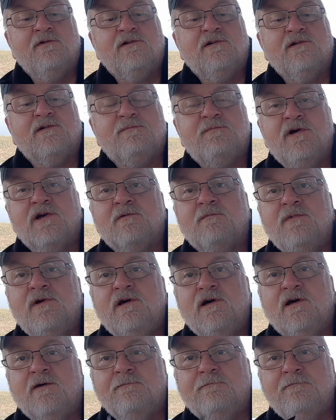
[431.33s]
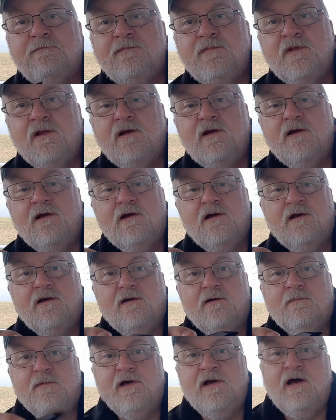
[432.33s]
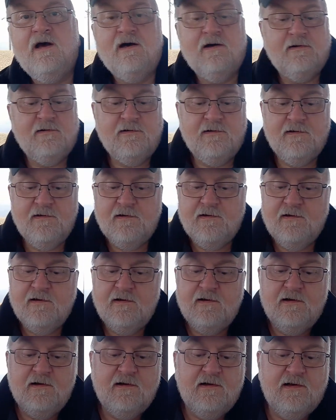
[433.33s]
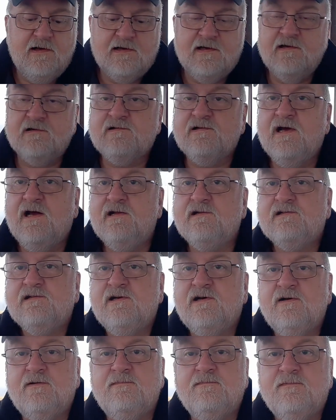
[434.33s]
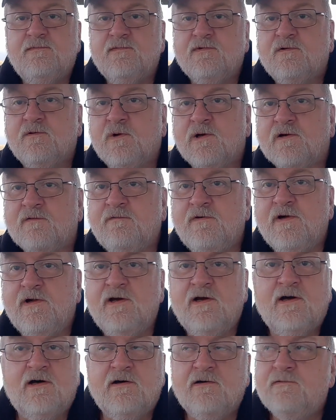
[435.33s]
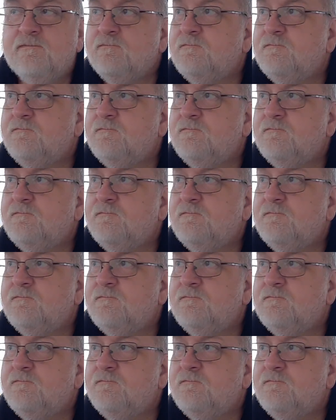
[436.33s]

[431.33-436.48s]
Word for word: her just pick me up. But yeah, guess that's it. Quick video.